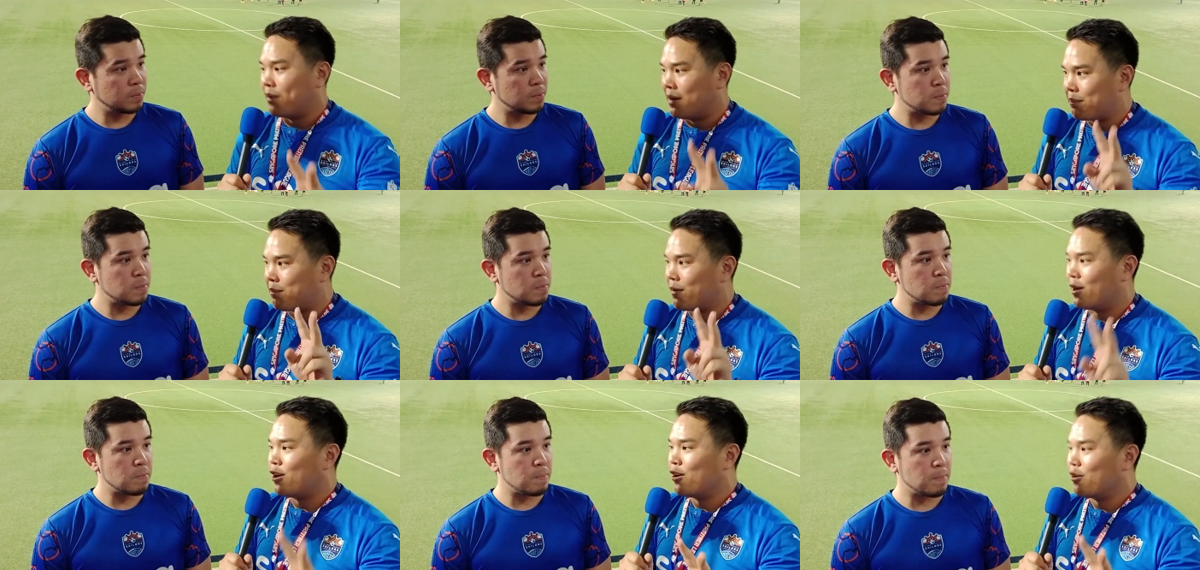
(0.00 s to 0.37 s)

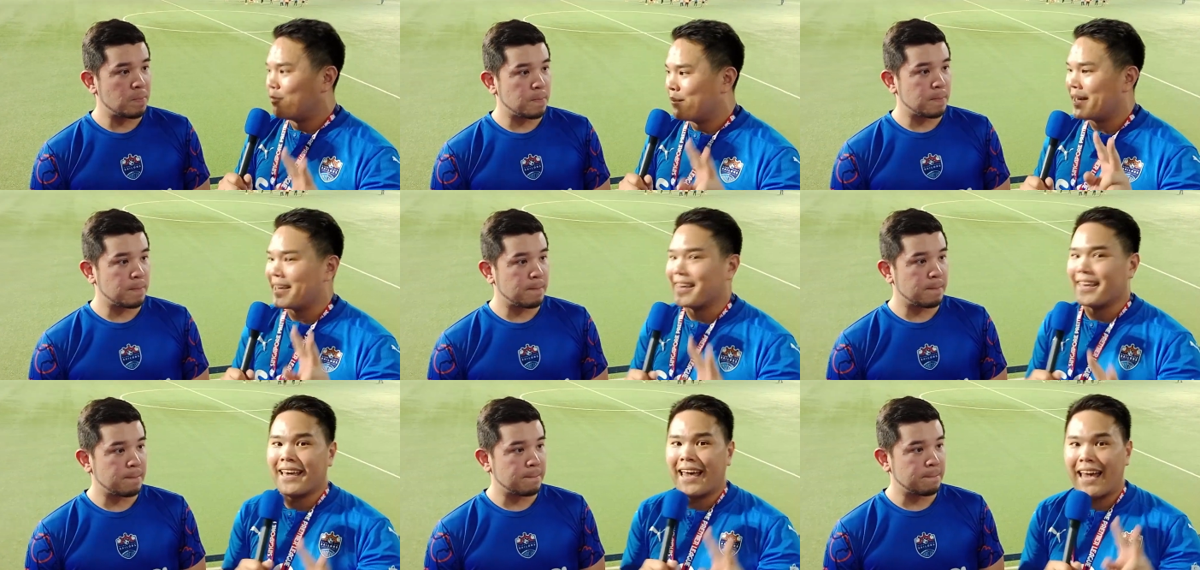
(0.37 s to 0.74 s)
Speaker 1: people
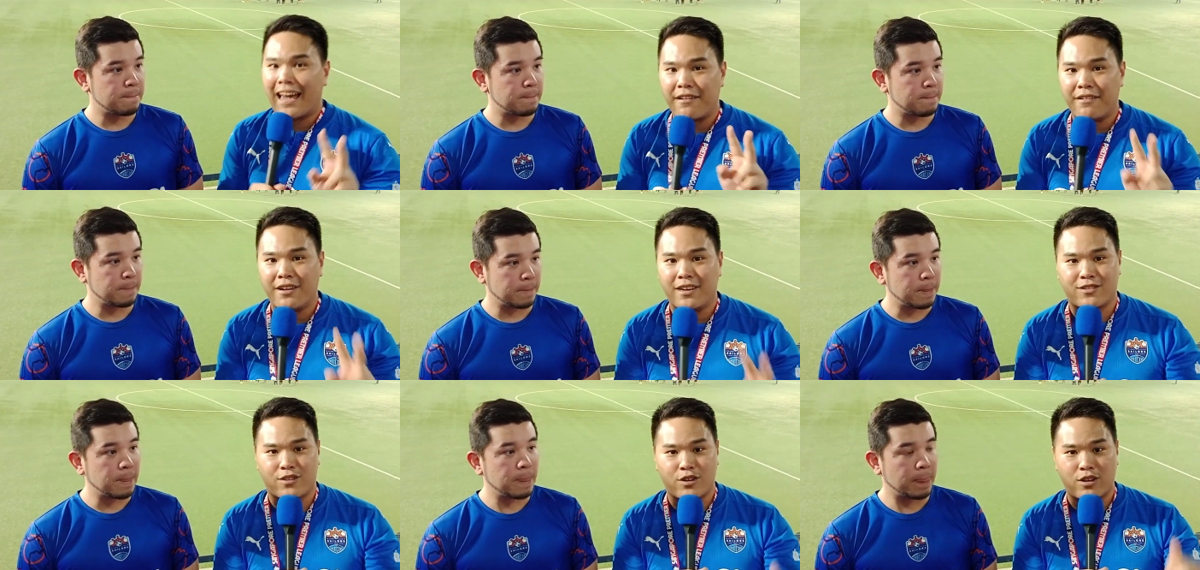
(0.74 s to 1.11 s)
making
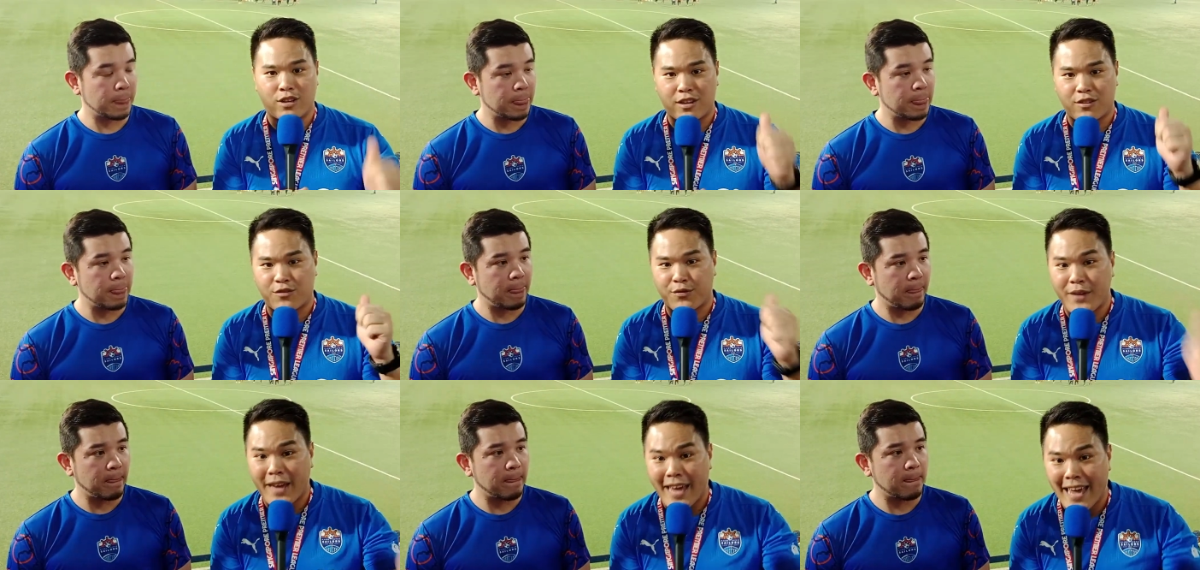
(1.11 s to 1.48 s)
errors. So it's
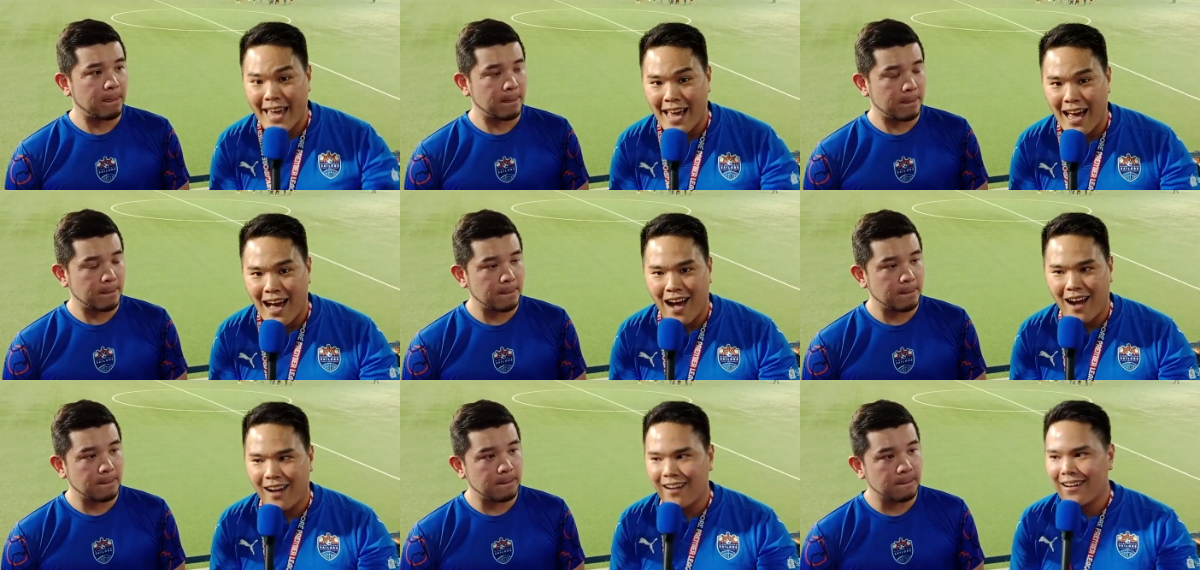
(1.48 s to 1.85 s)

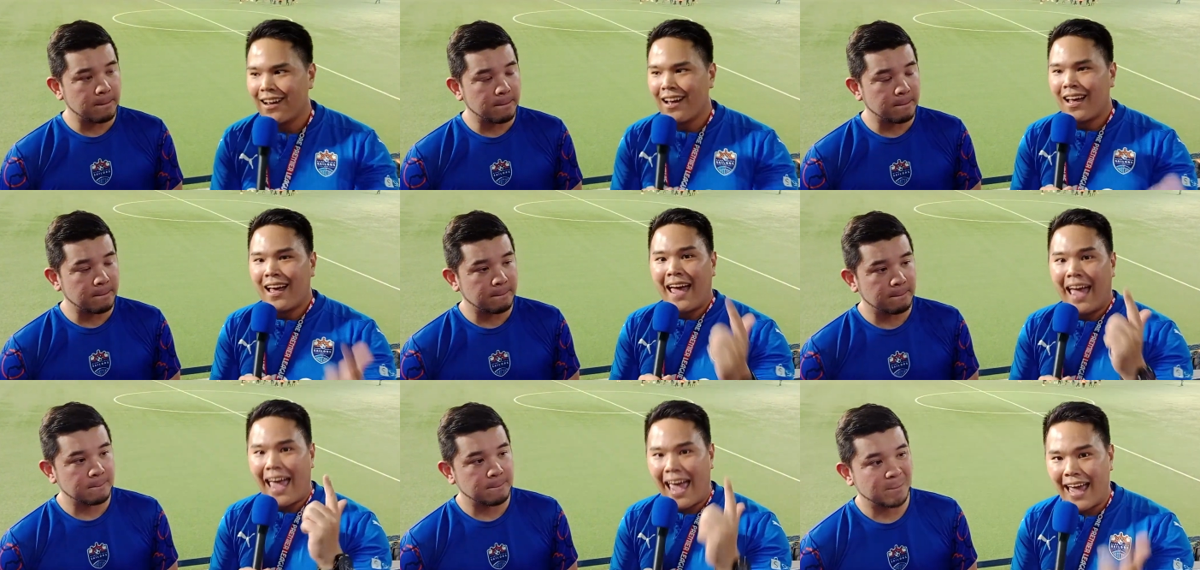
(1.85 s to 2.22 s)
VAR
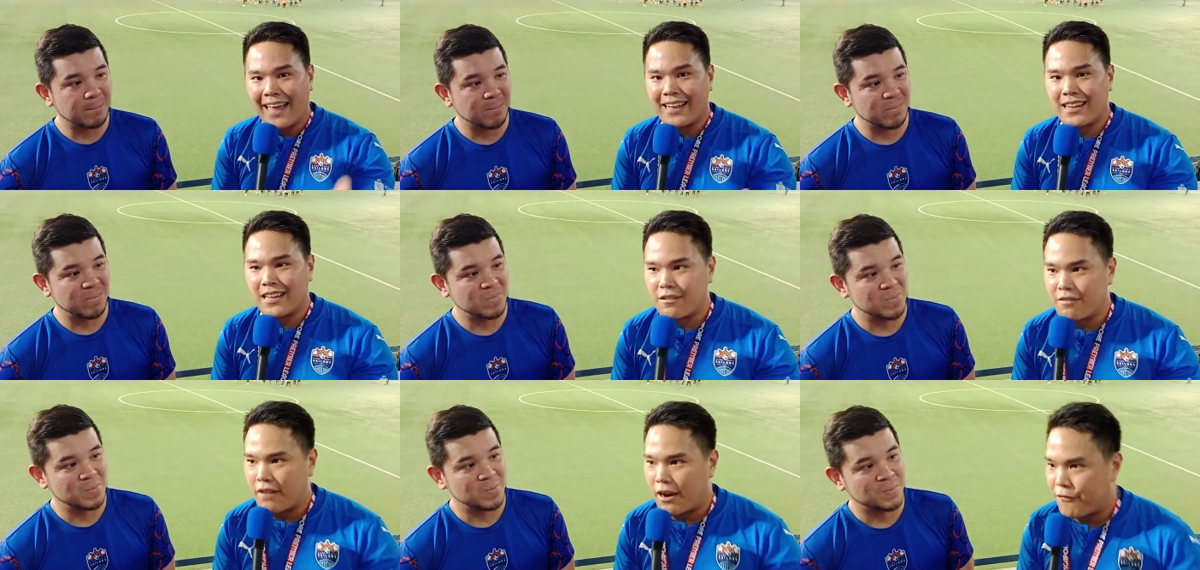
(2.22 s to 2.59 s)
and the
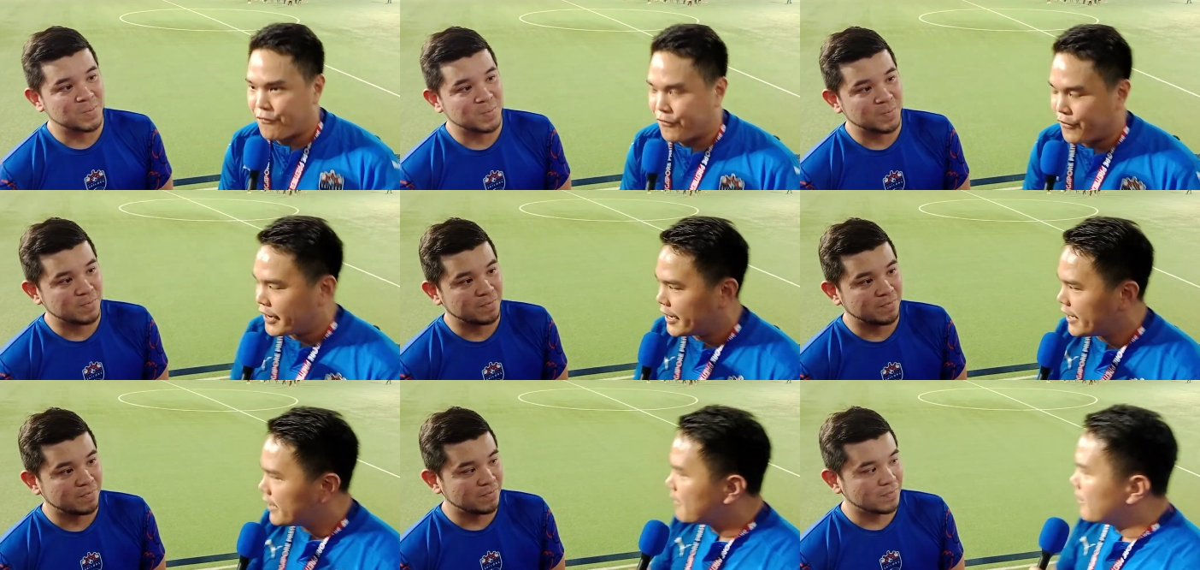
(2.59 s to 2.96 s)

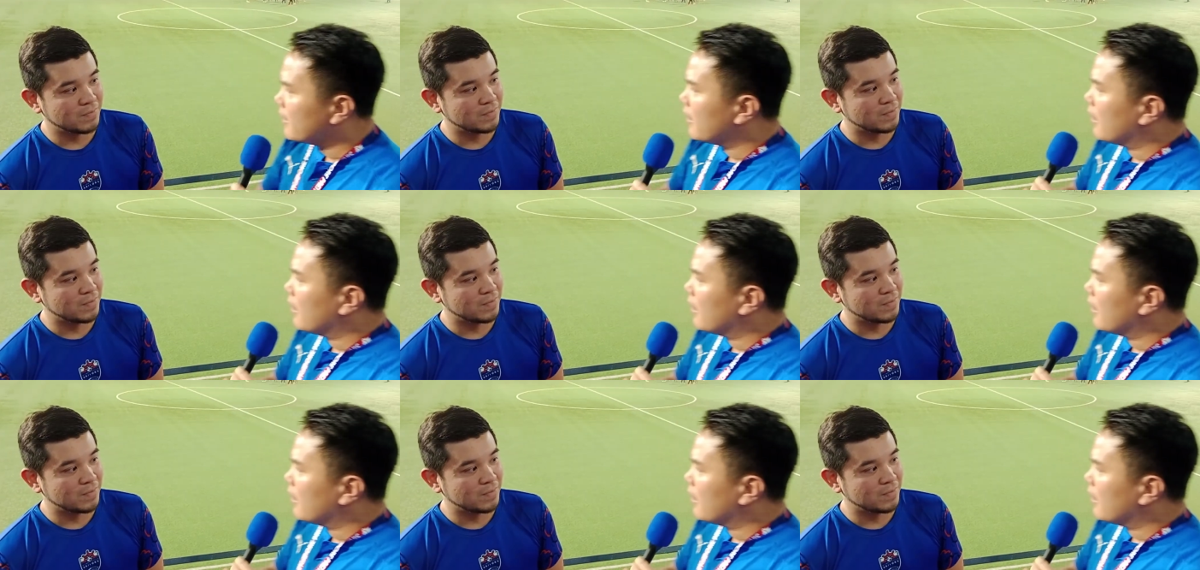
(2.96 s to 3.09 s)
referee.